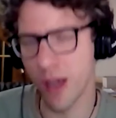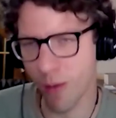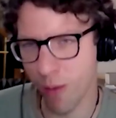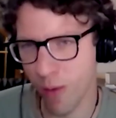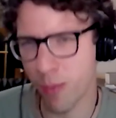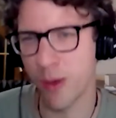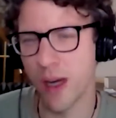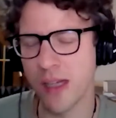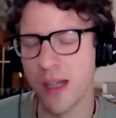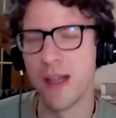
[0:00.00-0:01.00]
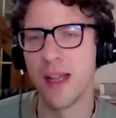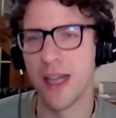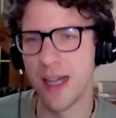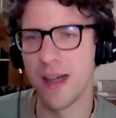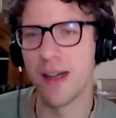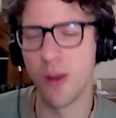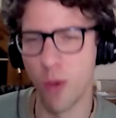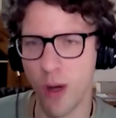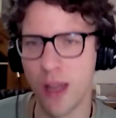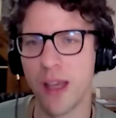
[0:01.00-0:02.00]
incorporate an
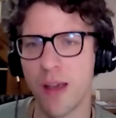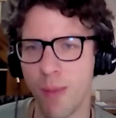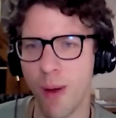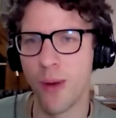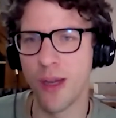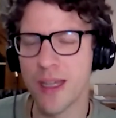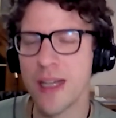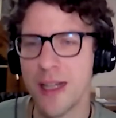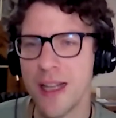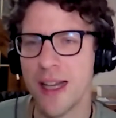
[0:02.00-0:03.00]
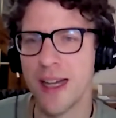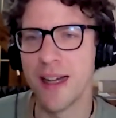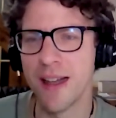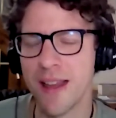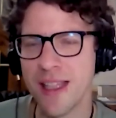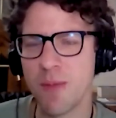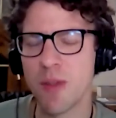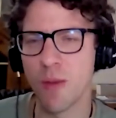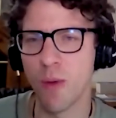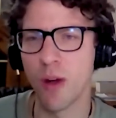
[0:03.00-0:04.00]
oily component that
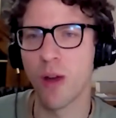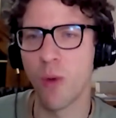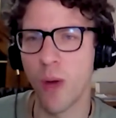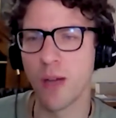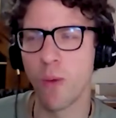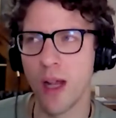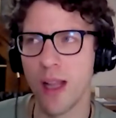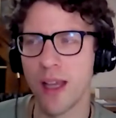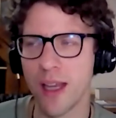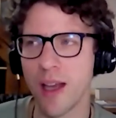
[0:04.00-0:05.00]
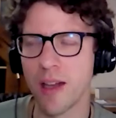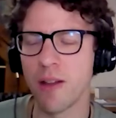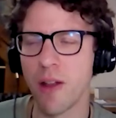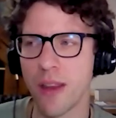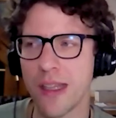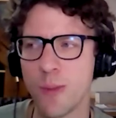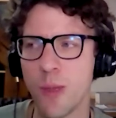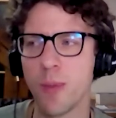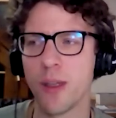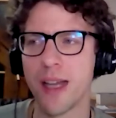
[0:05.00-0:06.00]
seems to work quite well in a lot of these
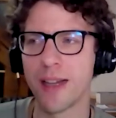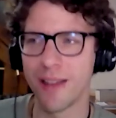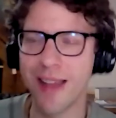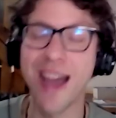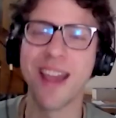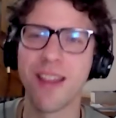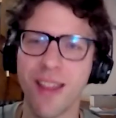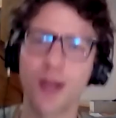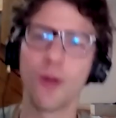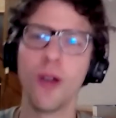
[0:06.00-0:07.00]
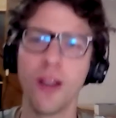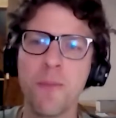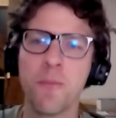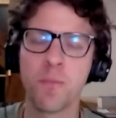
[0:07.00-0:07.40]
people that lack that oil.